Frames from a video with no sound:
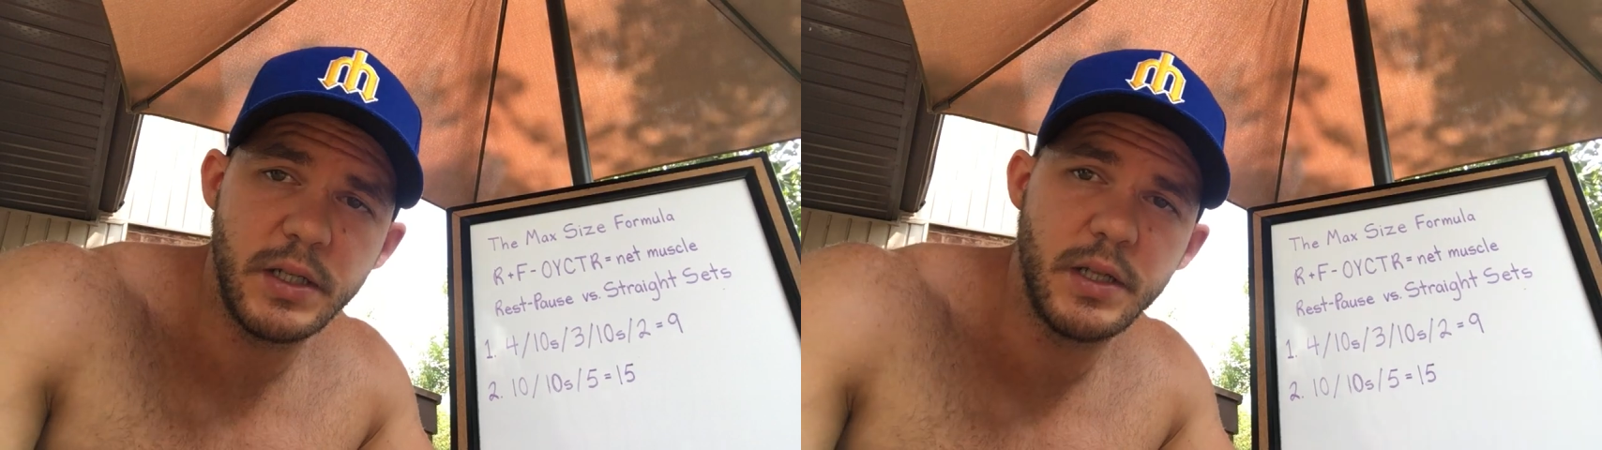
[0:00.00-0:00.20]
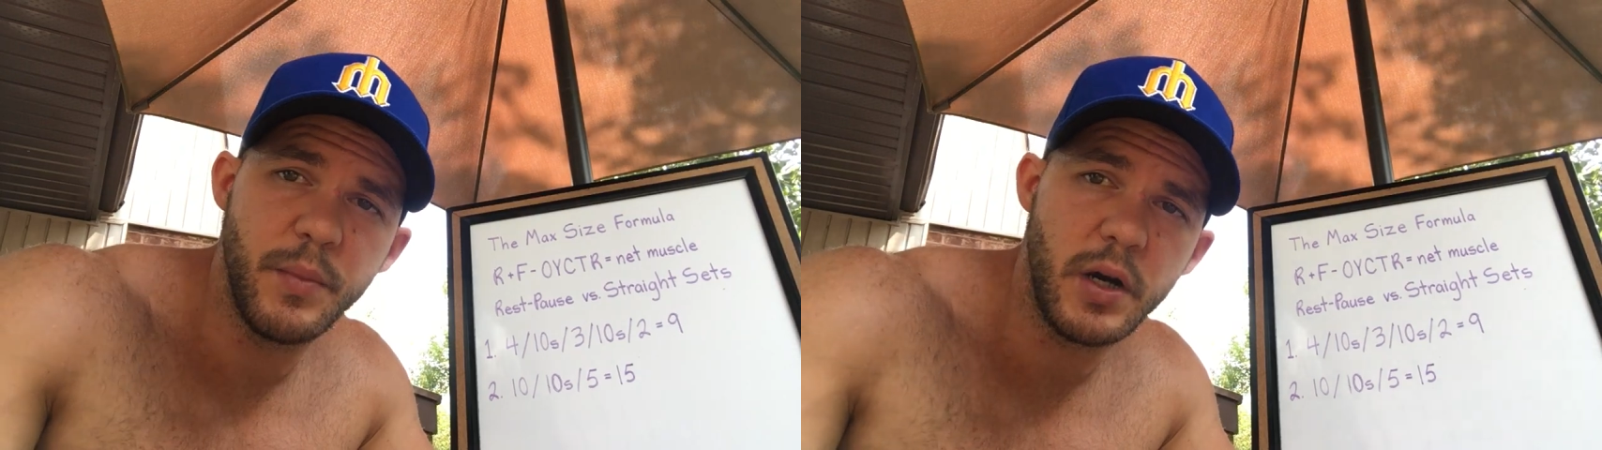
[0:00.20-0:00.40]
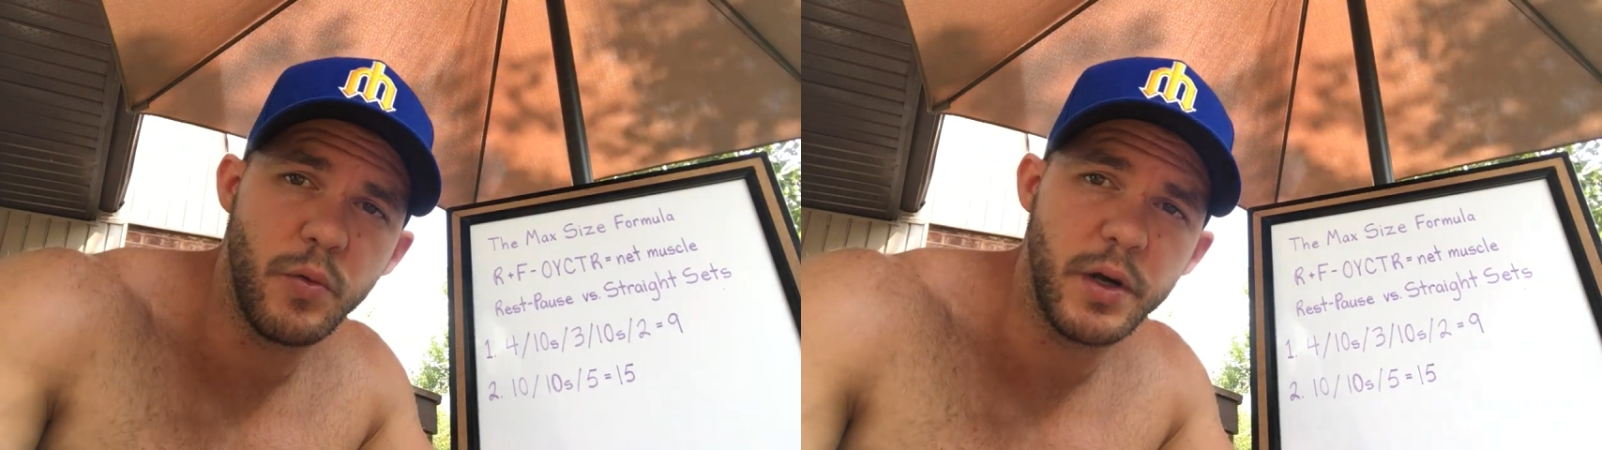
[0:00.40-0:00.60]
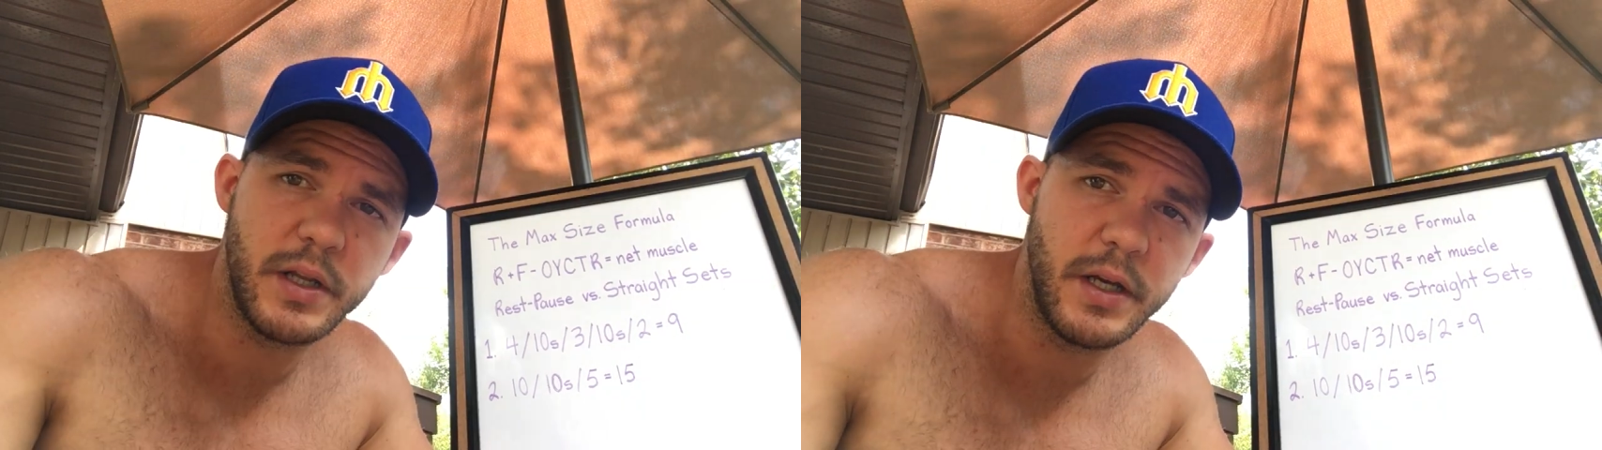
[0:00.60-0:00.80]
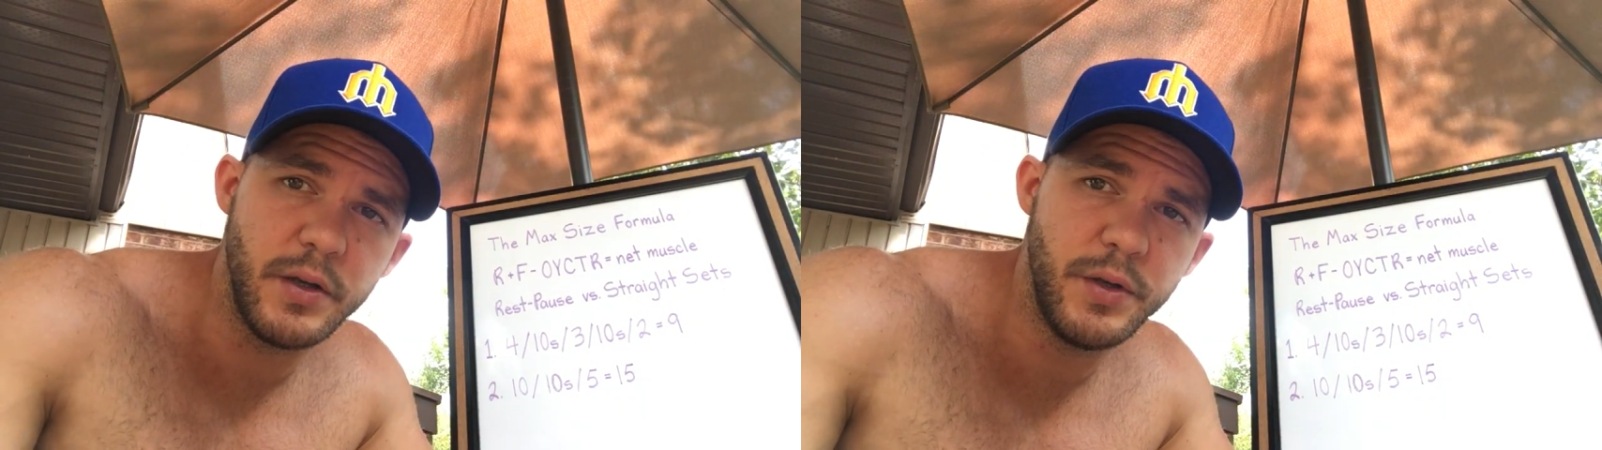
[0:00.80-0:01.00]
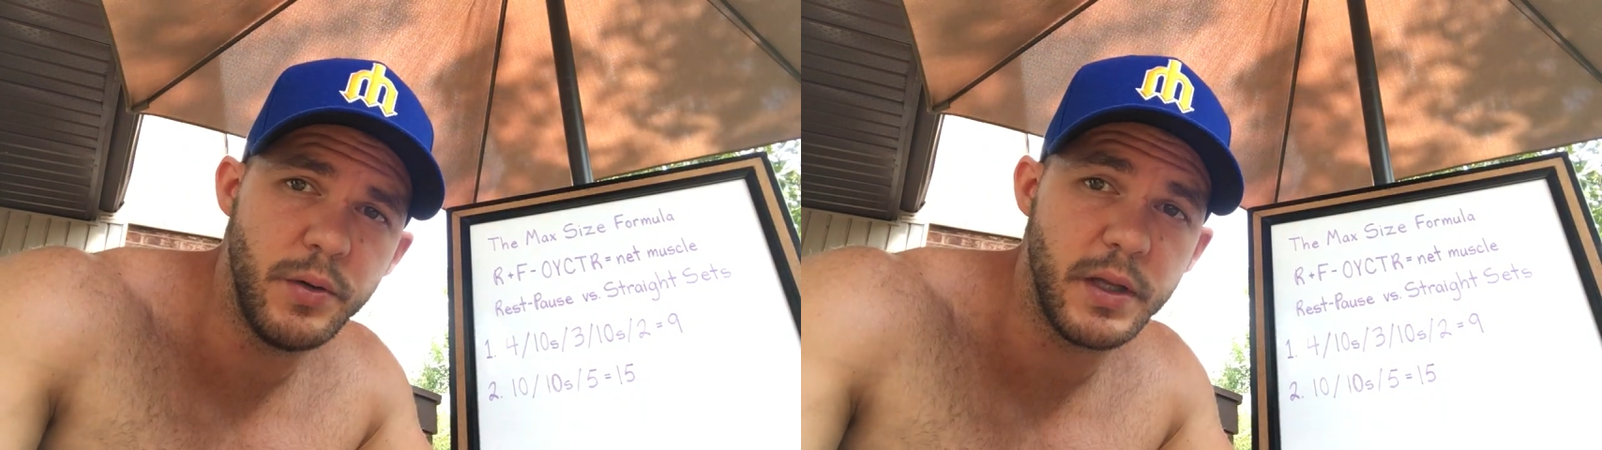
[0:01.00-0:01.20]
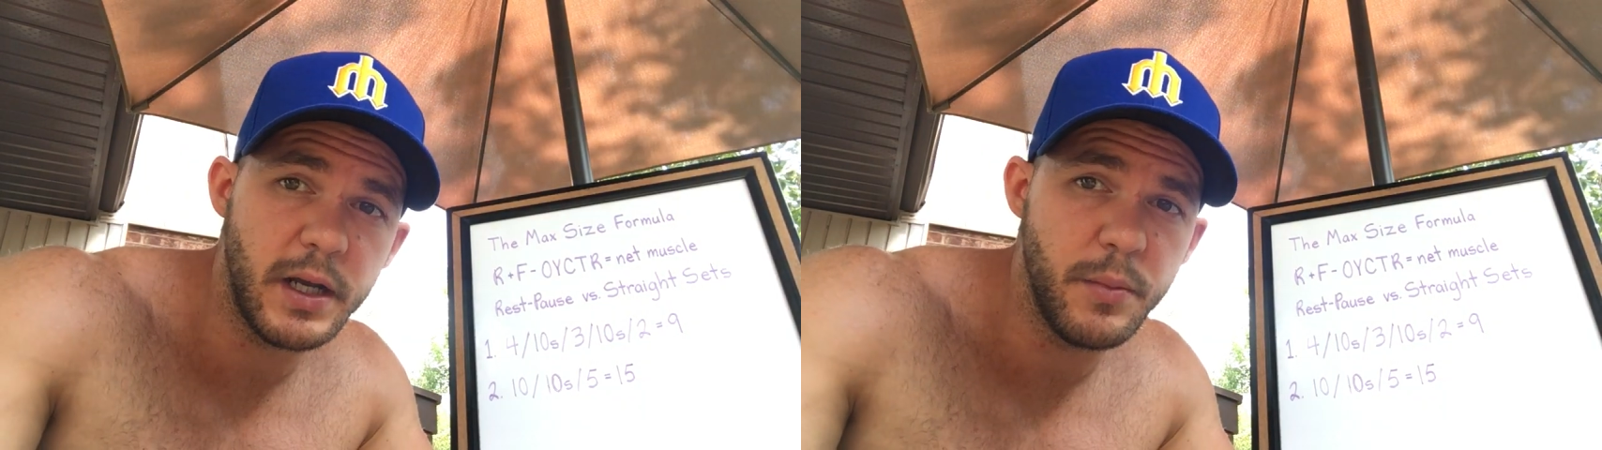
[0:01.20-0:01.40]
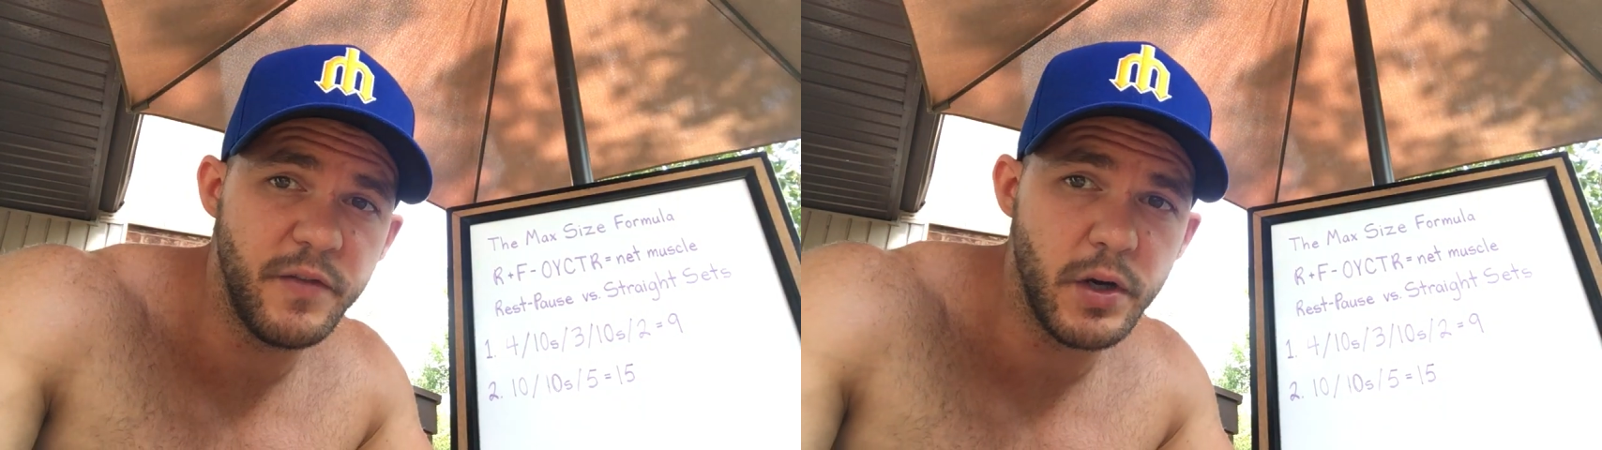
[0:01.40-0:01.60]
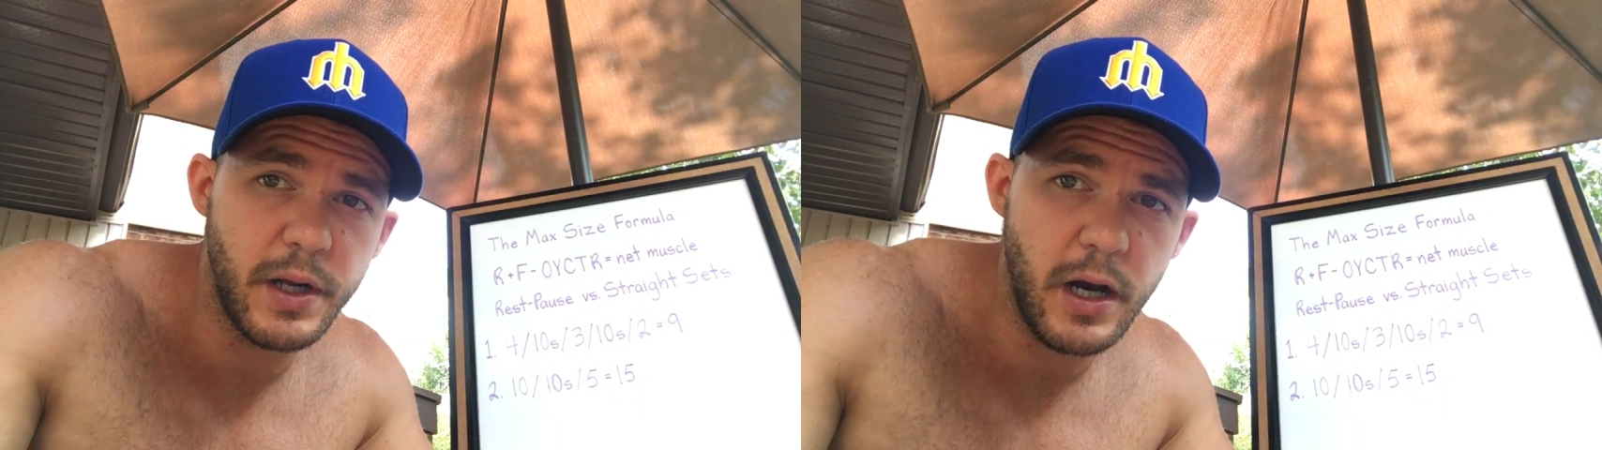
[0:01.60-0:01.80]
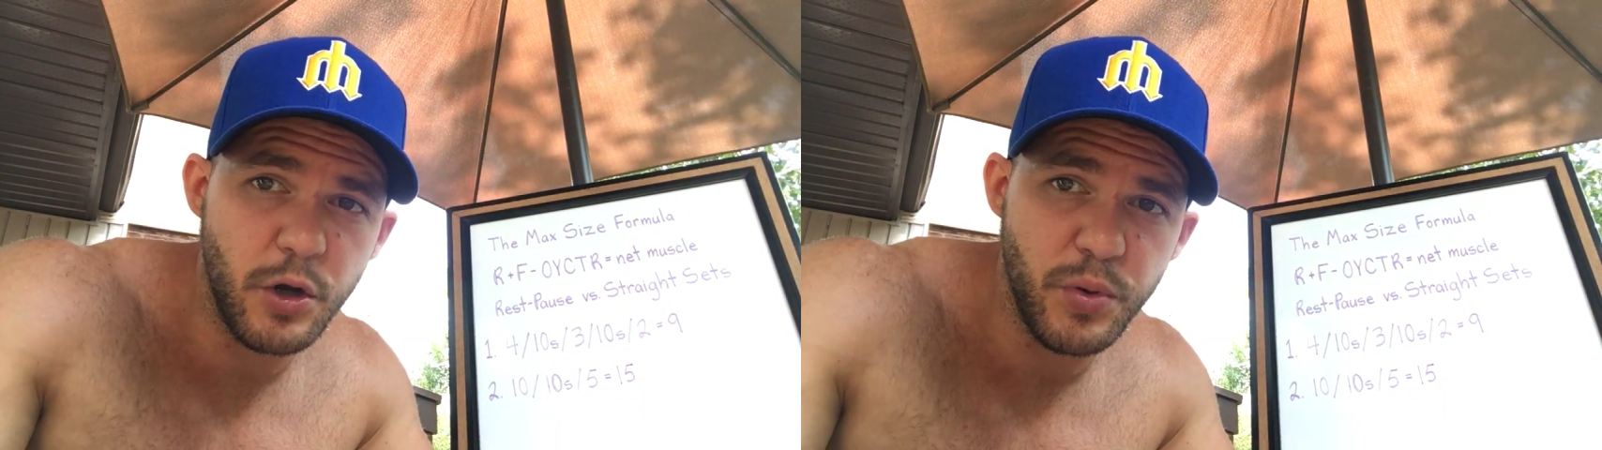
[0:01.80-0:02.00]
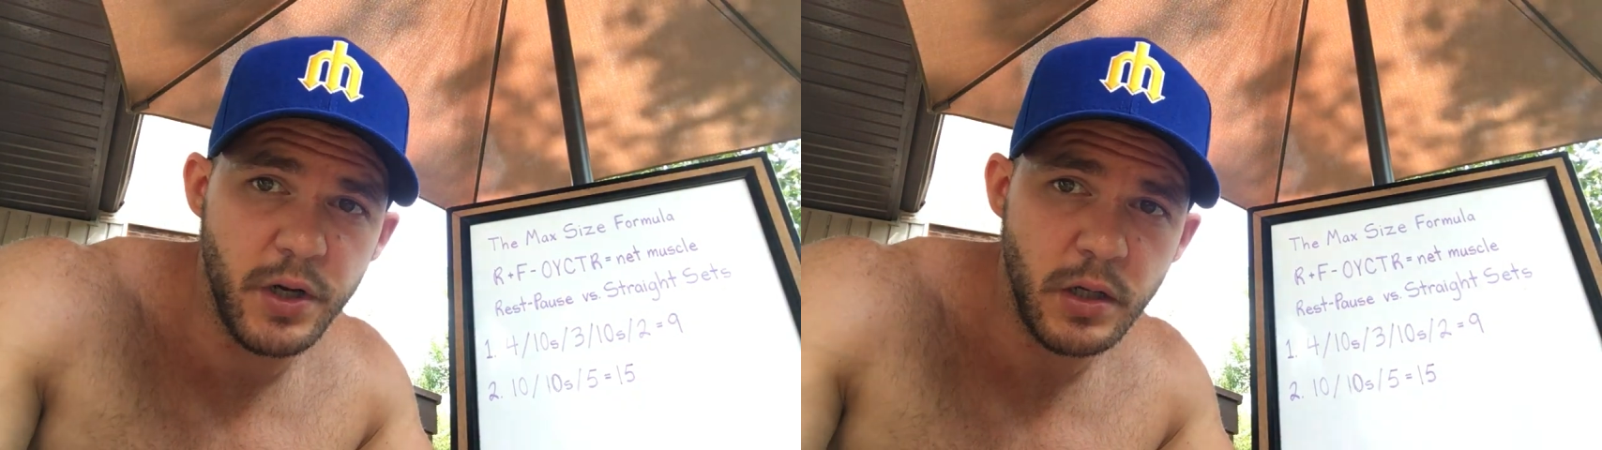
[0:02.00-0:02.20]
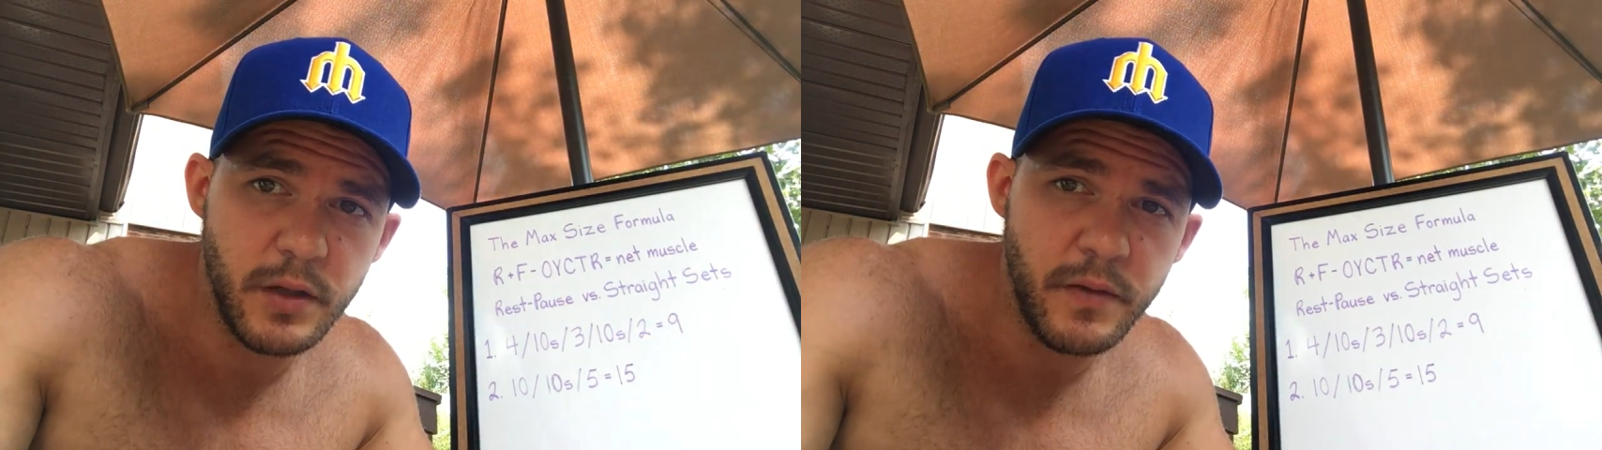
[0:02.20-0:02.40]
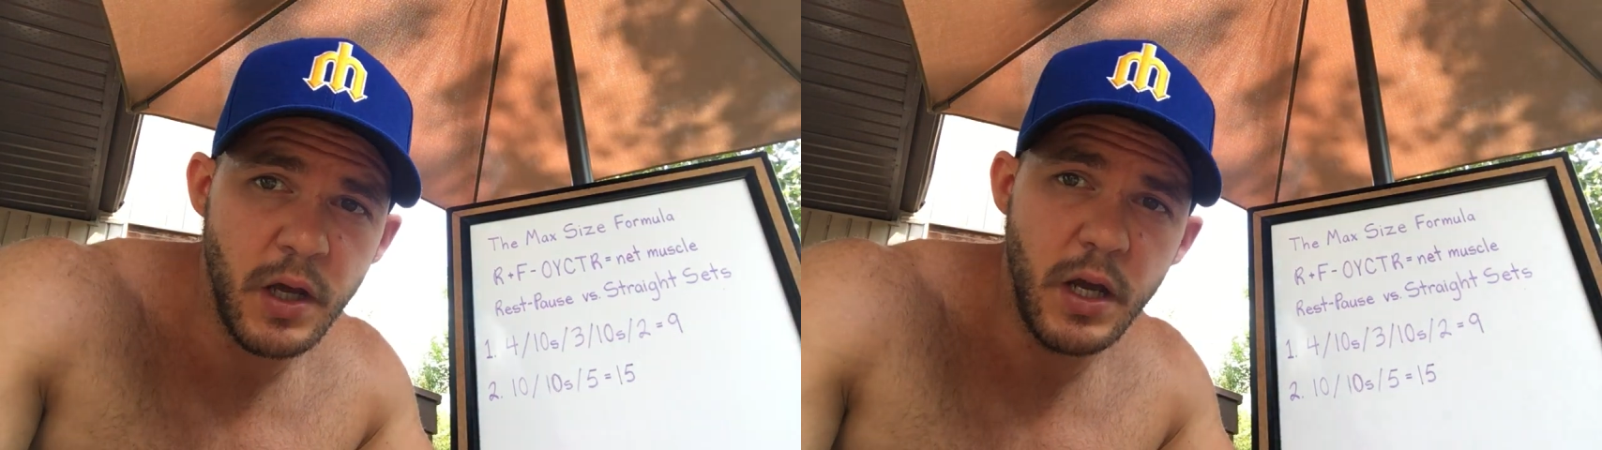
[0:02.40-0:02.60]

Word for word: is the amount of work that you do, and that can be very counterproductive